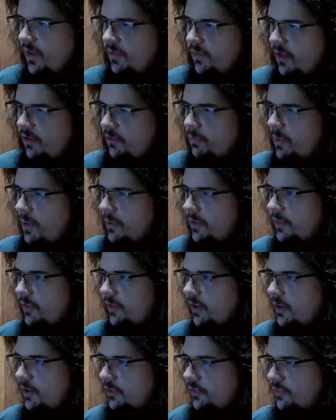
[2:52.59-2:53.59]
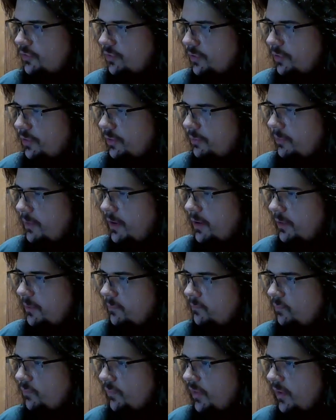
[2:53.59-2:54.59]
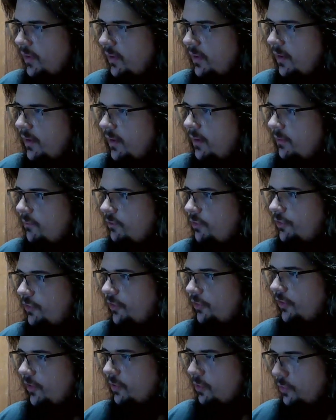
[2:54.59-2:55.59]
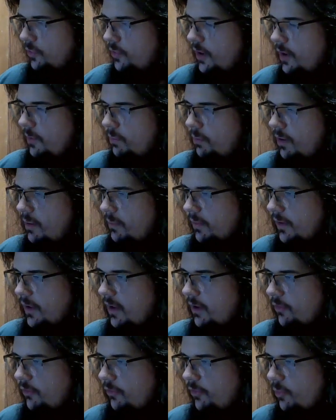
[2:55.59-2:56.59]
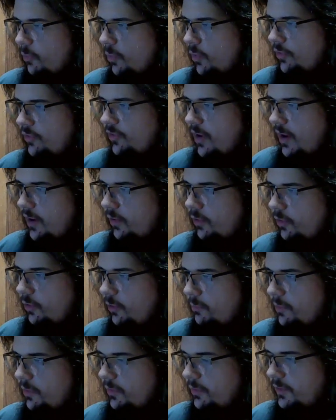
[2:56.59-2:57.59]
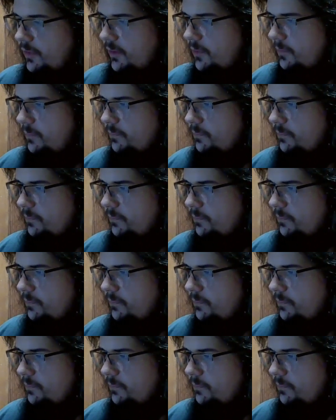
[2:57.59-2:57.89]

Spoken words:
That's probably the honest truth of the matter. Vicente Luque probably has the more technical ability.